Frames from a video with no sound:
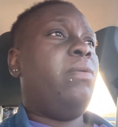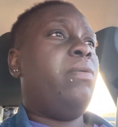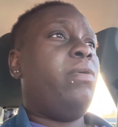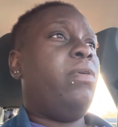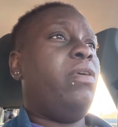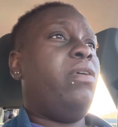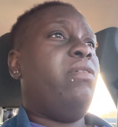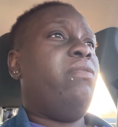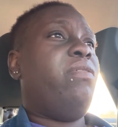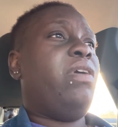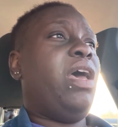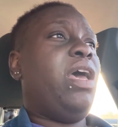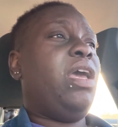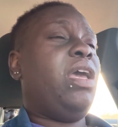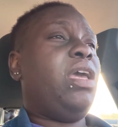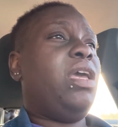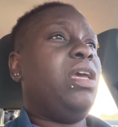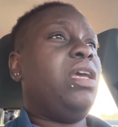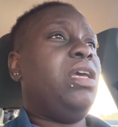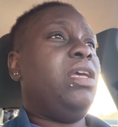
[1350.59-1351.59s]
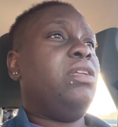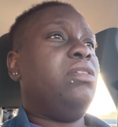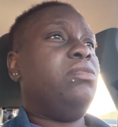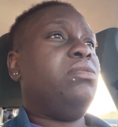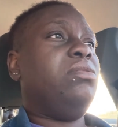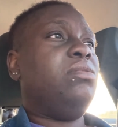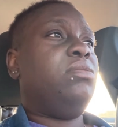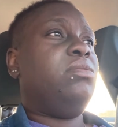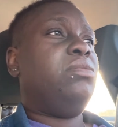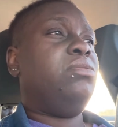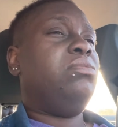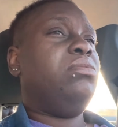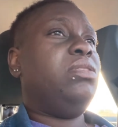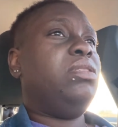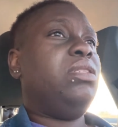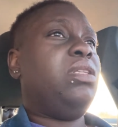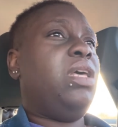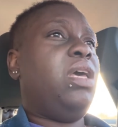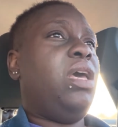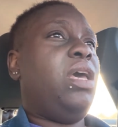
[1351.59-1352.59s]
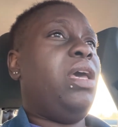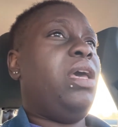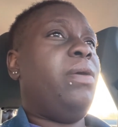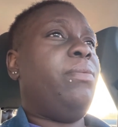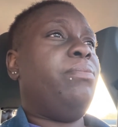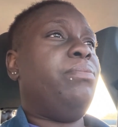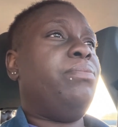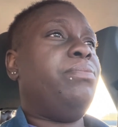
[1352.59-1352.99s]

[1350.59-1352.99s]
if I can do that,